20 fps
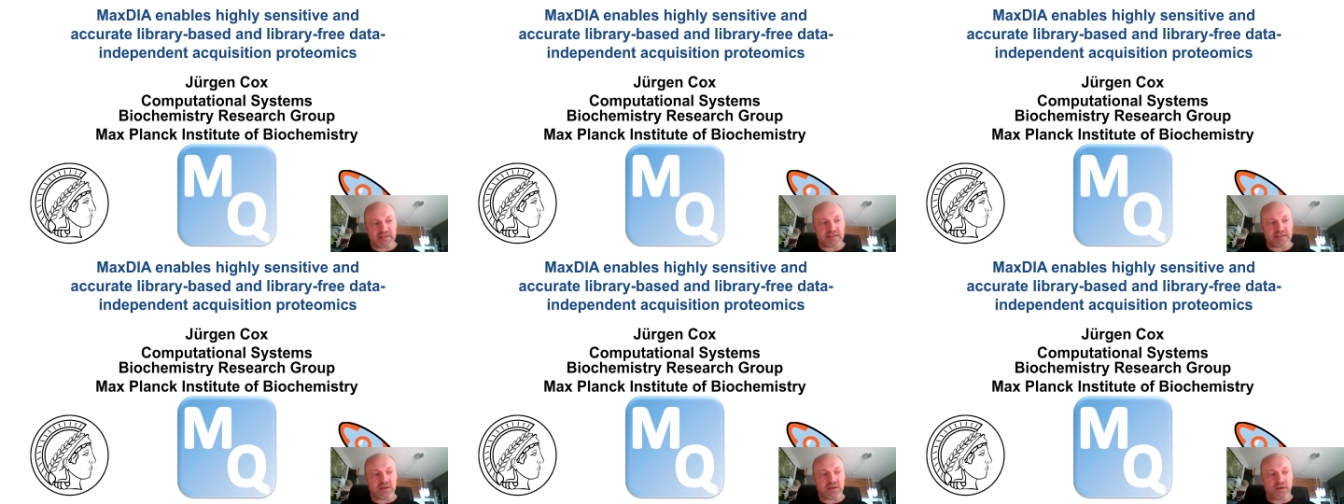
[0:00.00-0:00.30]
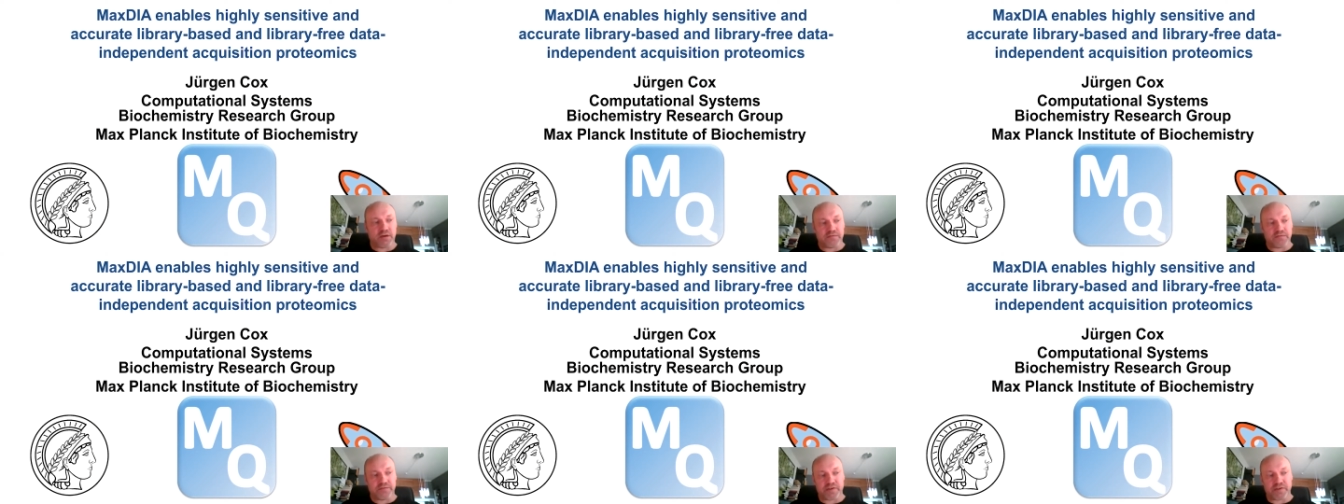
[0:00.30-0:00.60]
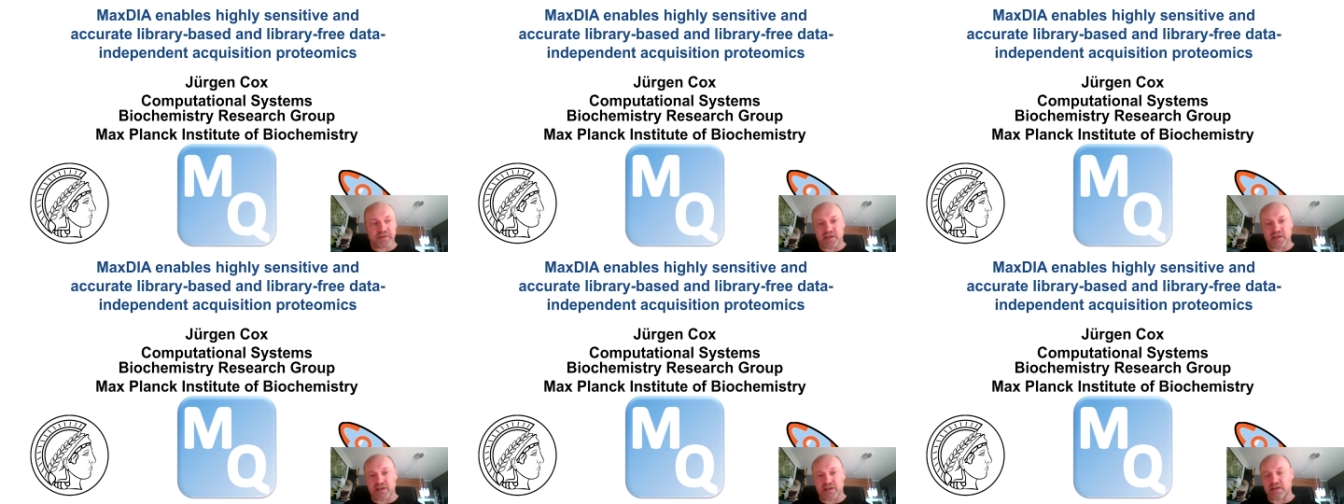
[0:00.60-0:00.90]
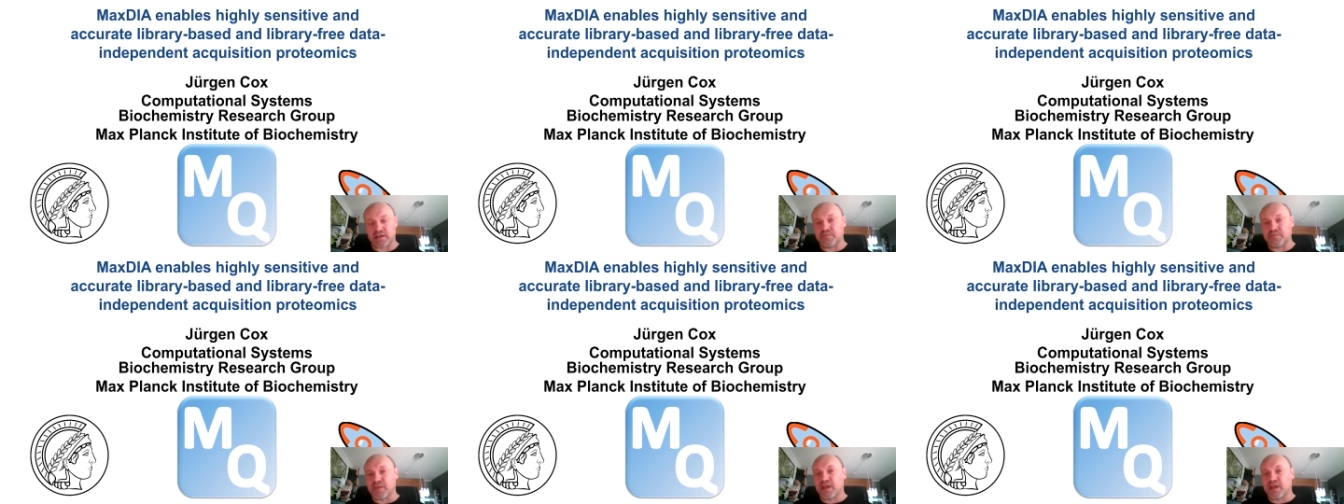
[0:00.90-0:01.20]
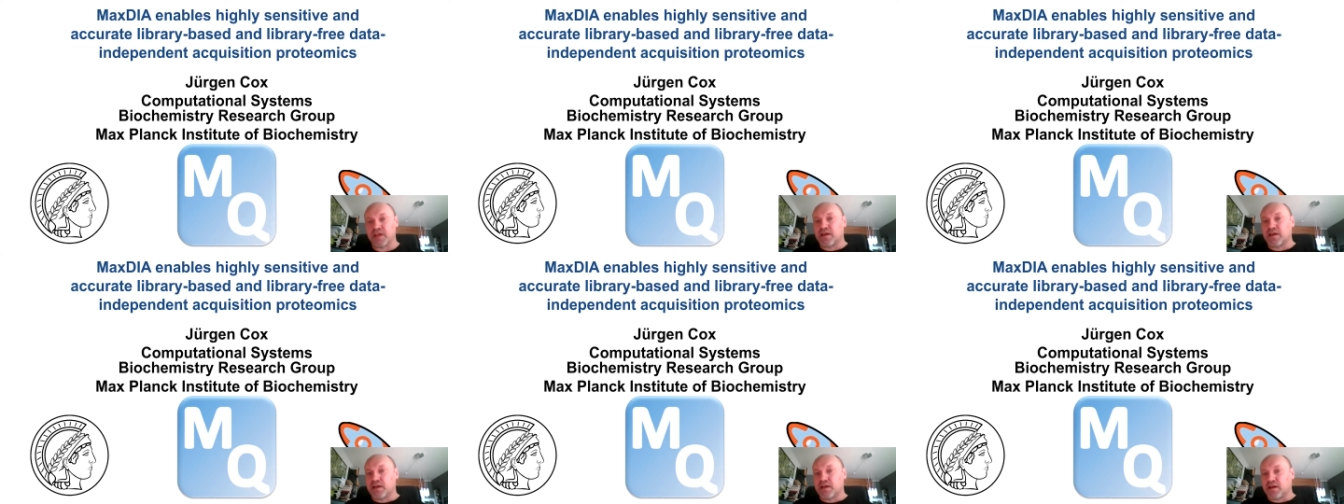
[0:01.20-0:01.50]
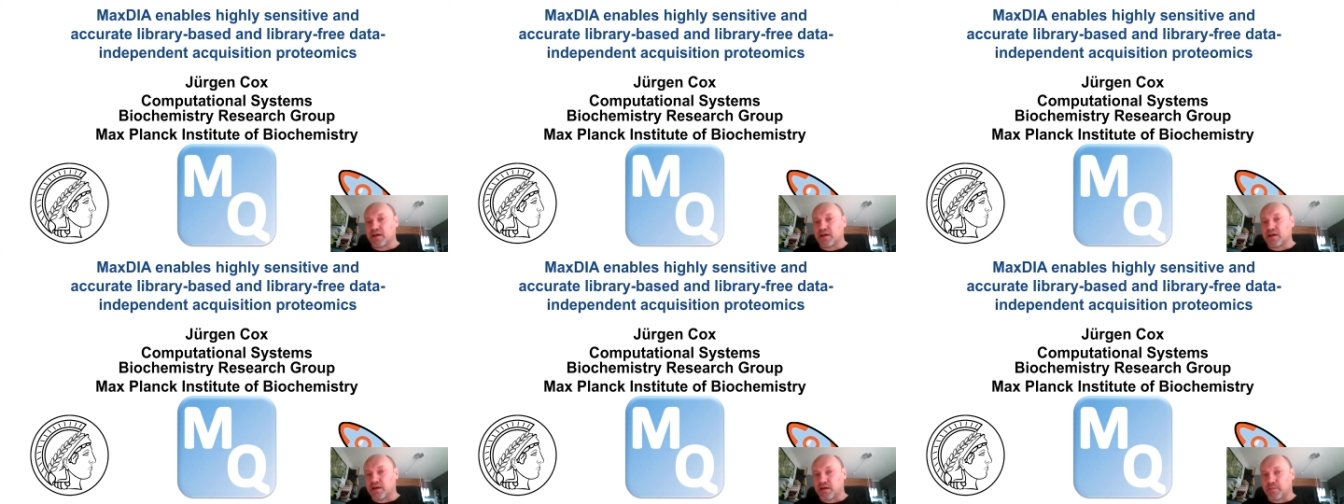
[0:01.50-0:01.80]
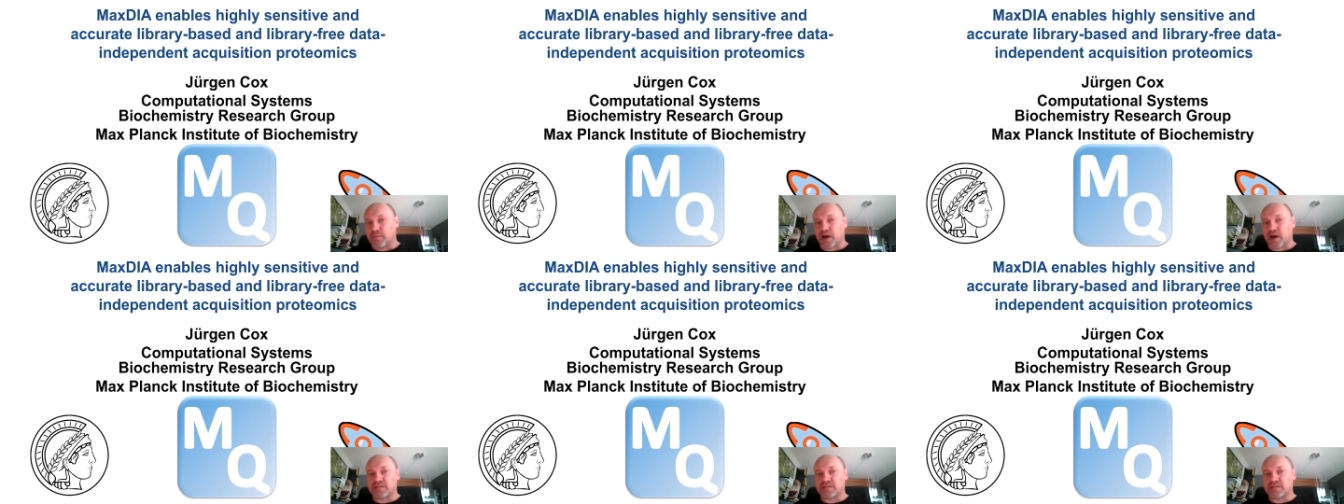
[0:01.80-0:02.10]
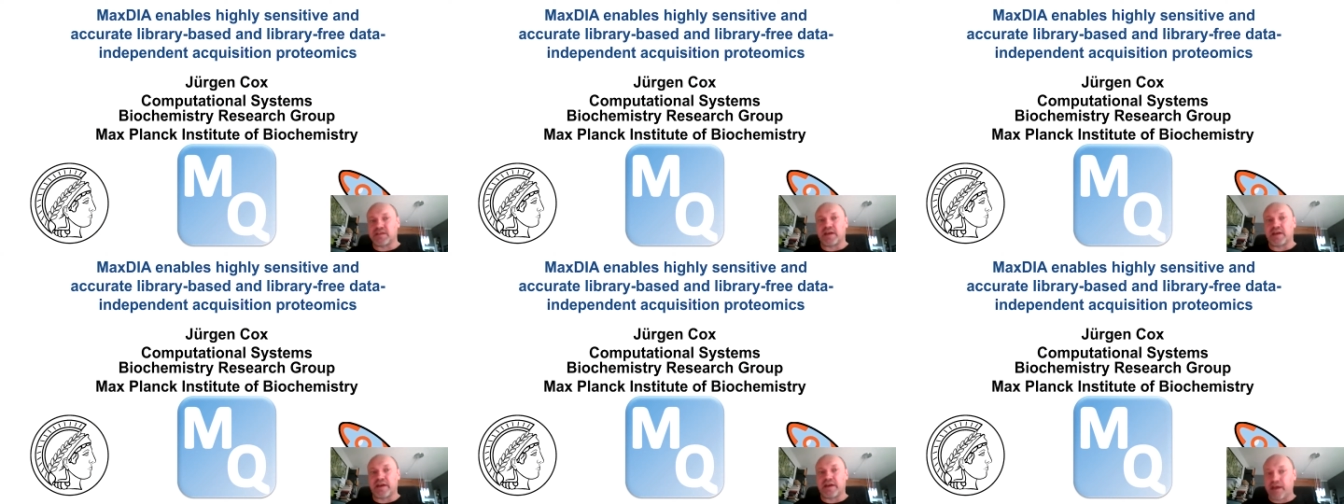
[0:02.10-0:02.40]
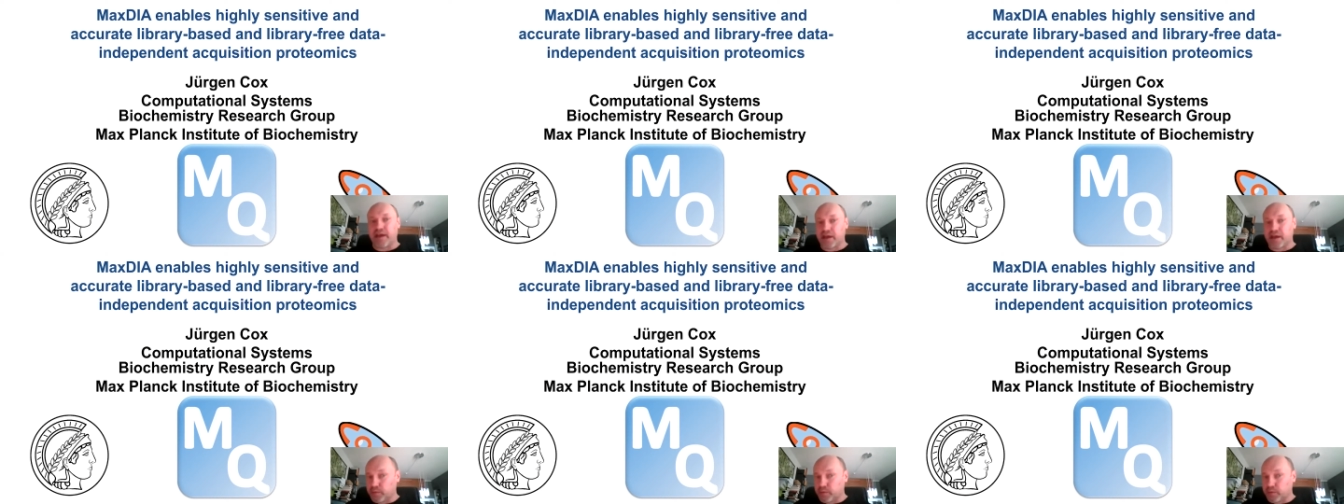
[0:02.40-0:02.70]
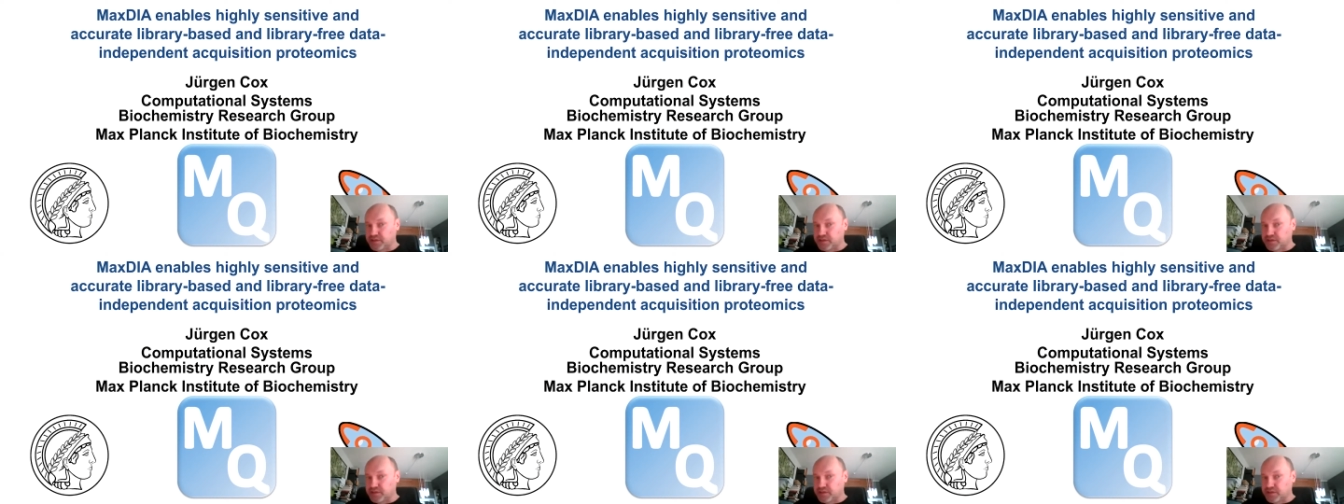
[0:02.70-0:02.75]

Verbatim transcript: is of MaxDIA,